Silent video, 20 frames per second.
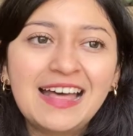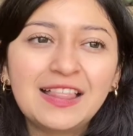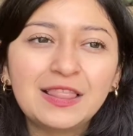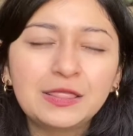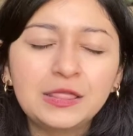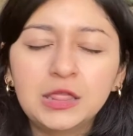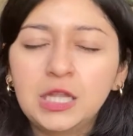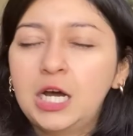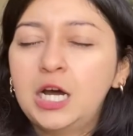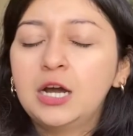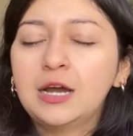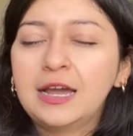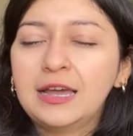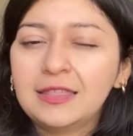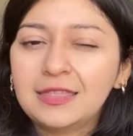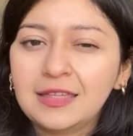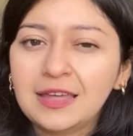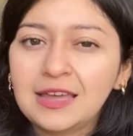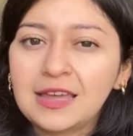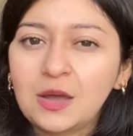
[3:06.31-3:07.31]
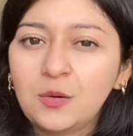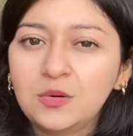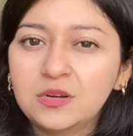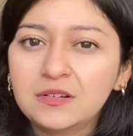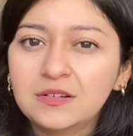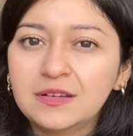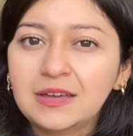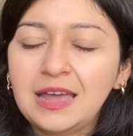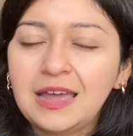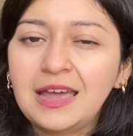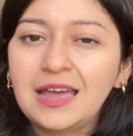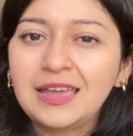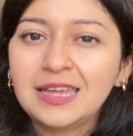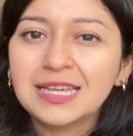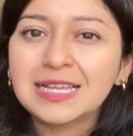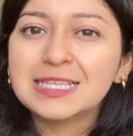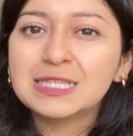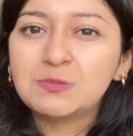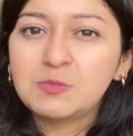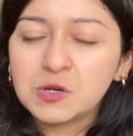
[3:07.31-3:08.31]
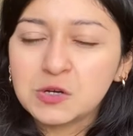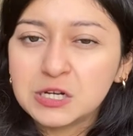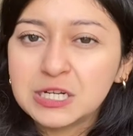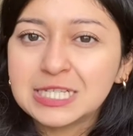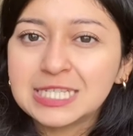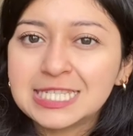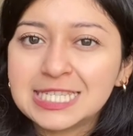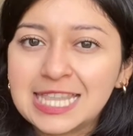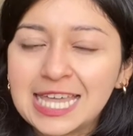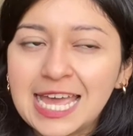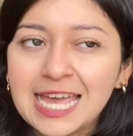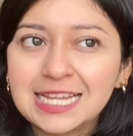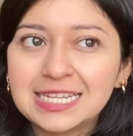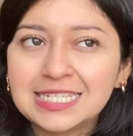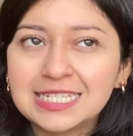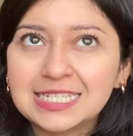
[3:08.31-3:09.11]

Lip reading: long I experienced that,